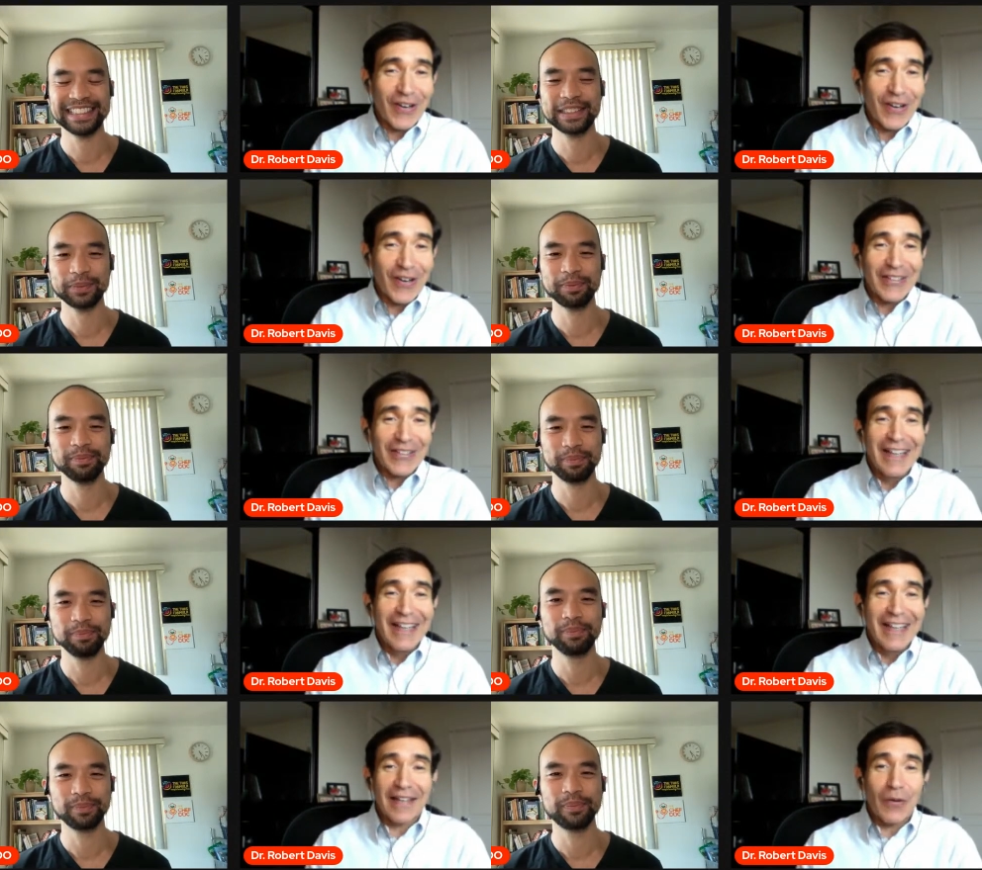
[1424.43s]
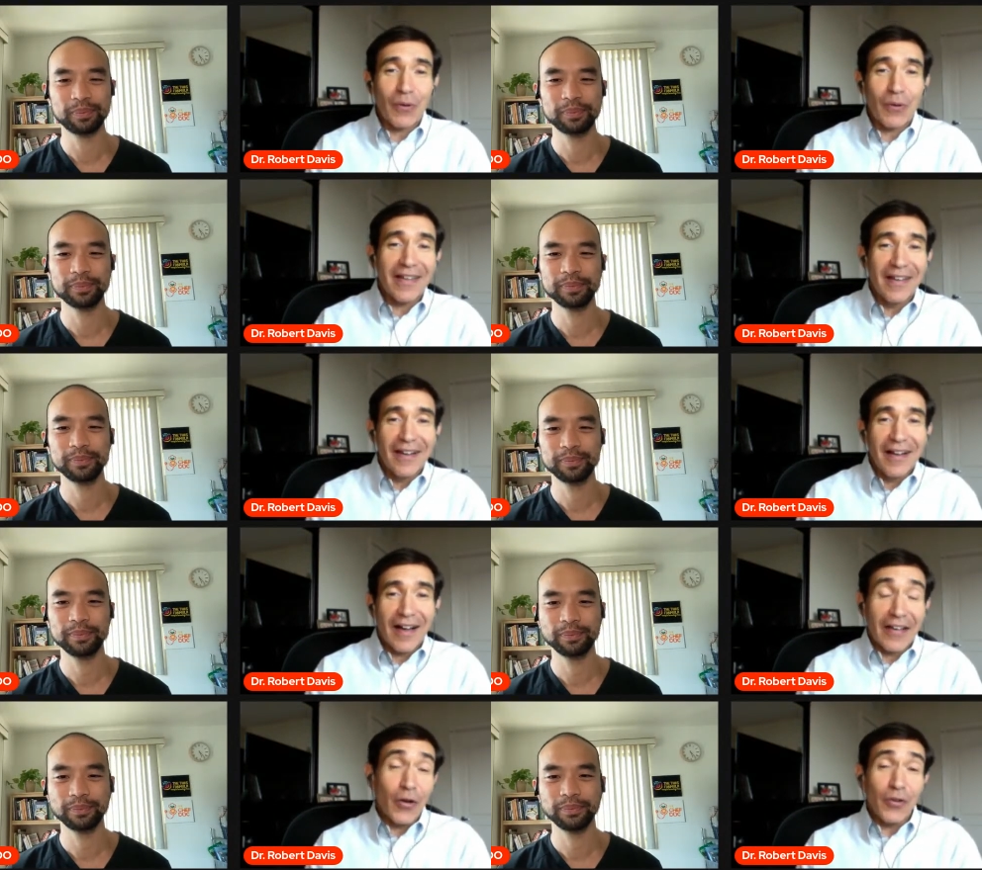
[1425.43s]
Speaker 1: cook in order to eat that way.
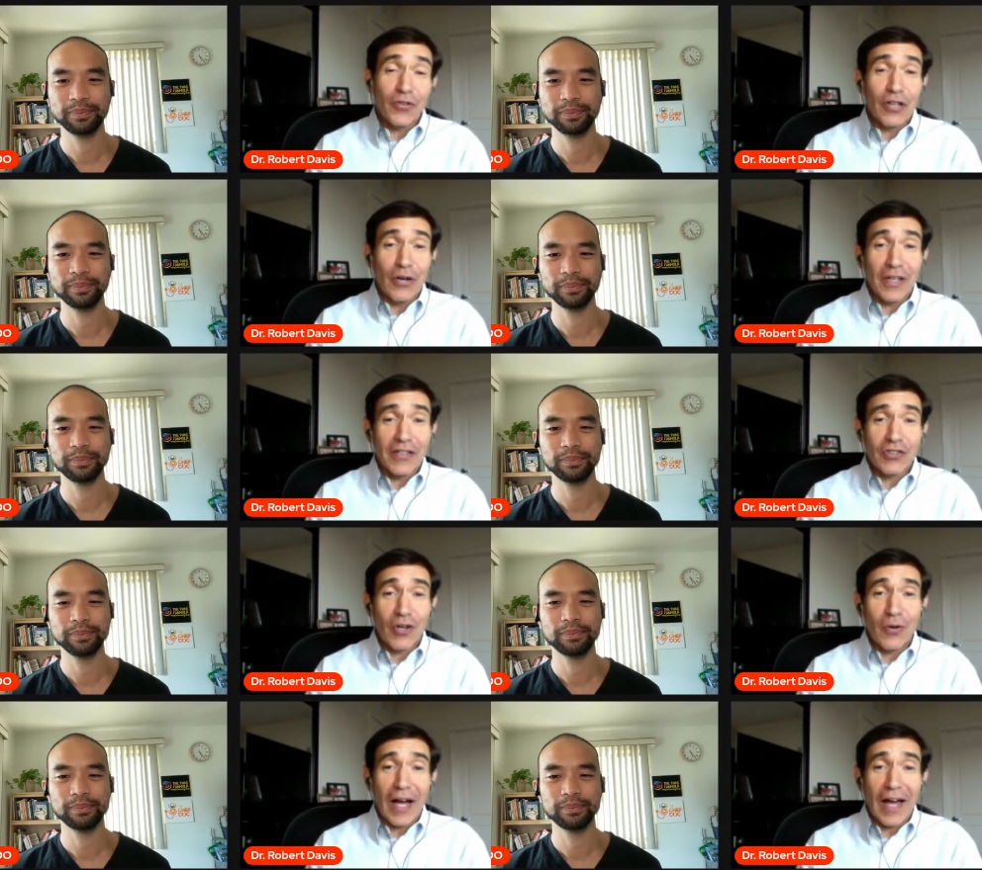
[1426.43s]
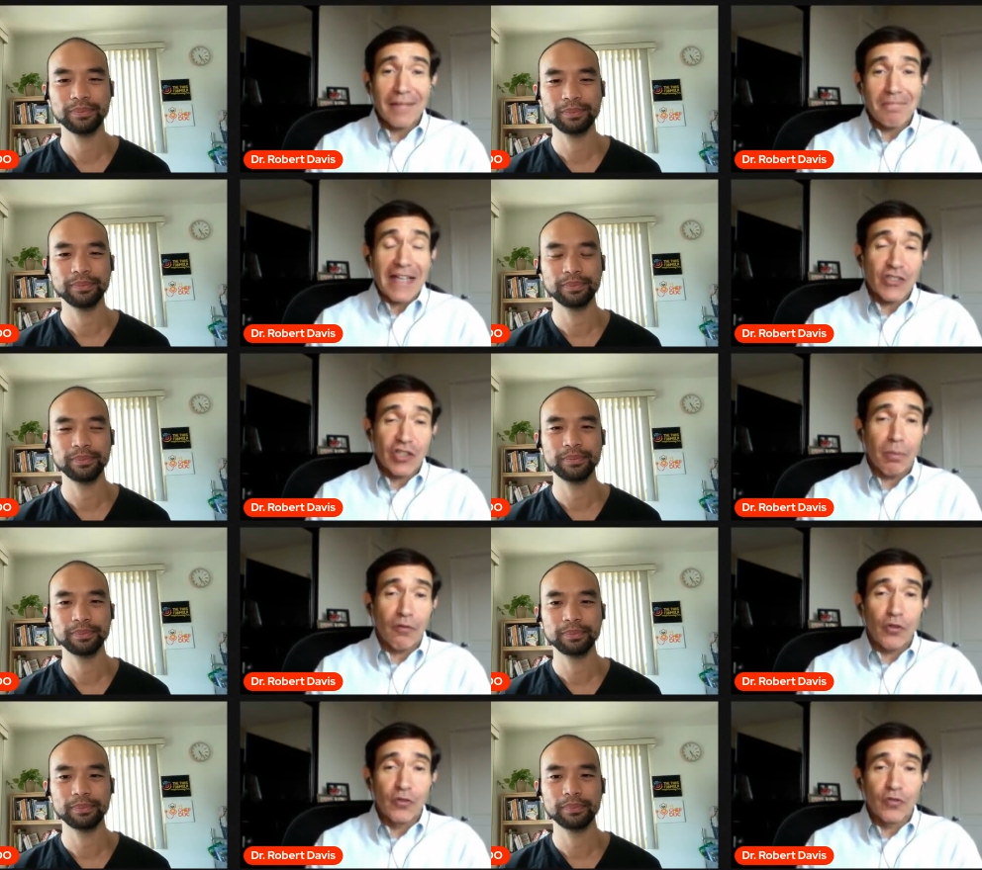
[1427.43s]
I know you don't, and so I make
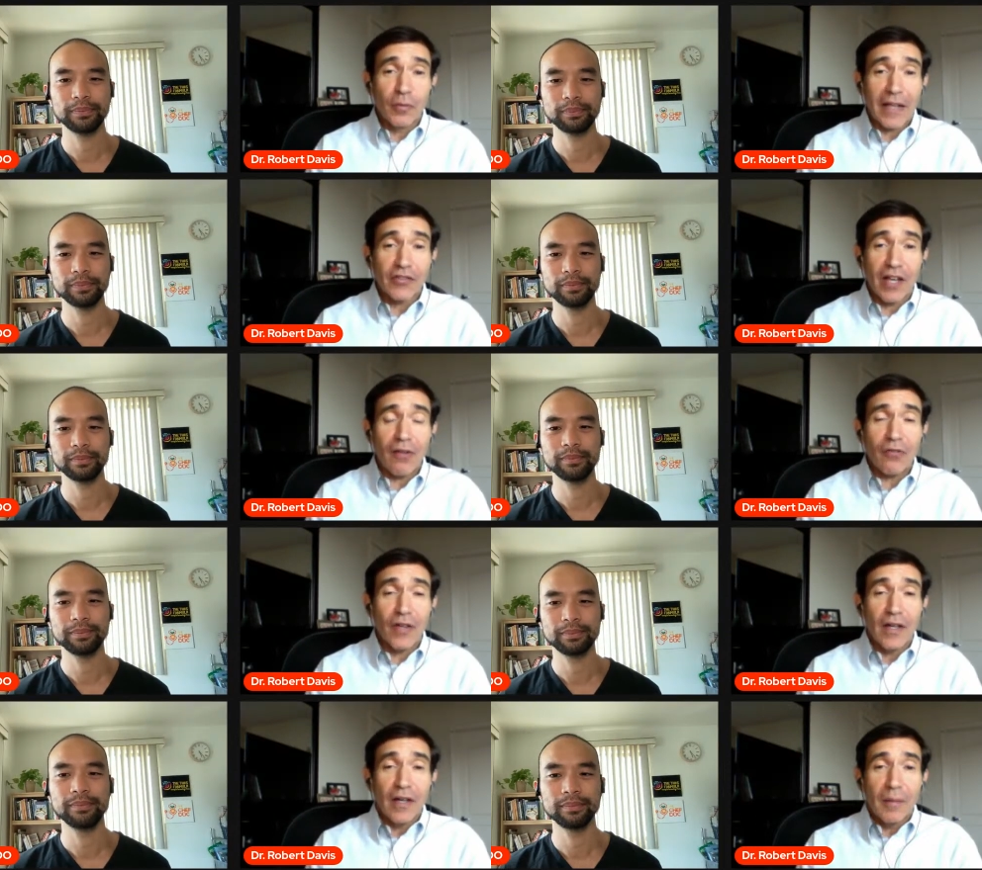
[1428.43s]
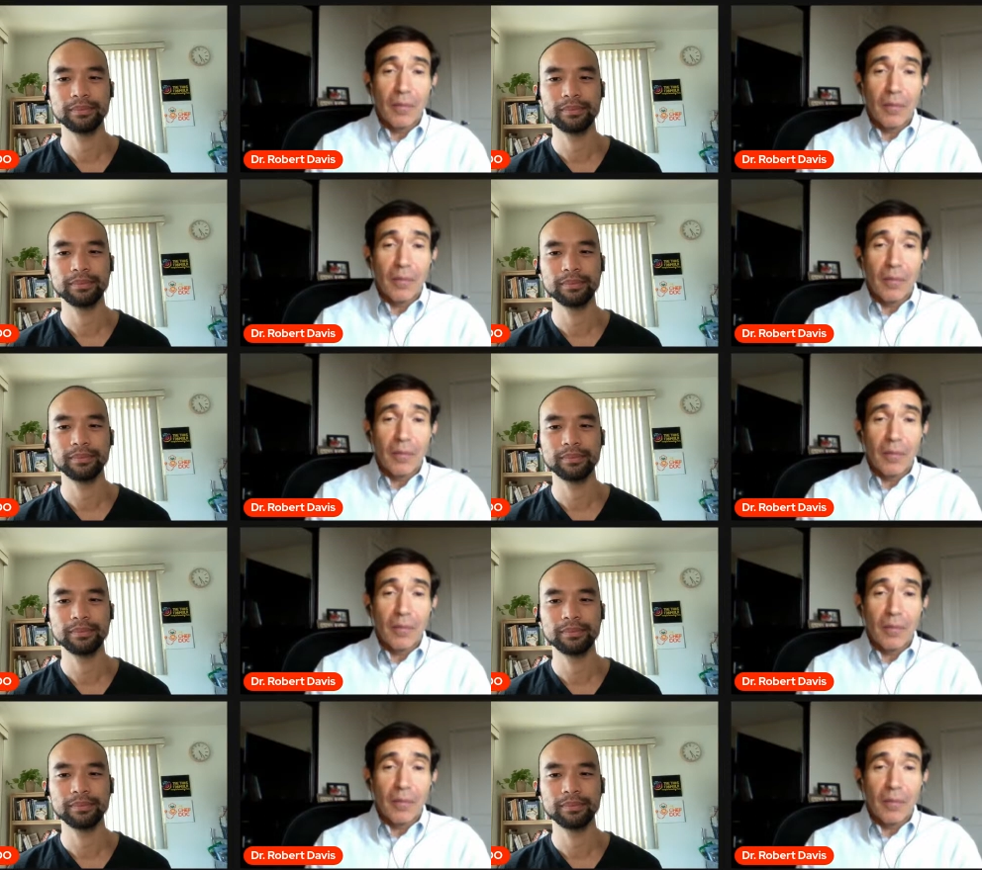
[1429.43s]
simple foods for myself.